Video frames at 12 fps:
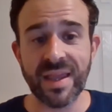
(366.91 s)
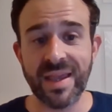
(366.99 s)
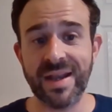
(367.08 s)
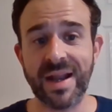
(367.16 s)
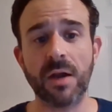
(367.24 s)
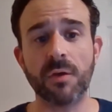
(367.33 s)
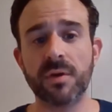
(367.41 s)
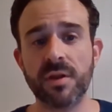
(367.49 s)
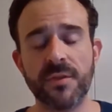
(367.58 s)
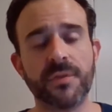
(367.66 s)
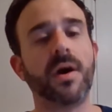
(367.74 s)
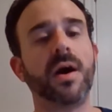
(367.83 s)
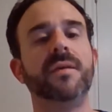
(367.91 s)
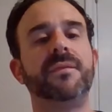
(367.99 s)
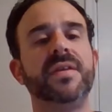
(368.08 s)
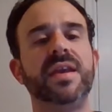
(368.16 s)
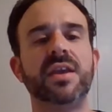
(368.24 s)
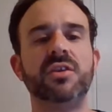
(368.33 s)
And I really thought if
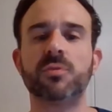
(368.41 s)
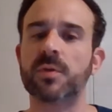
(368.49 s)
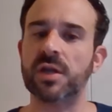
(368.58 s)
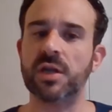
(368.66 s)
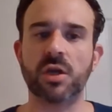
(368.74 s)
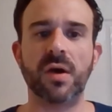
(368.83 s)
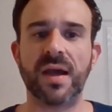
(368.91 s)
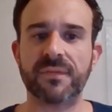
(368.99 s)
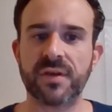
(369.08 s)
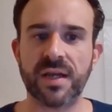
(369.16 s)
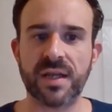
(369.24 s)
the Yankees were going to go after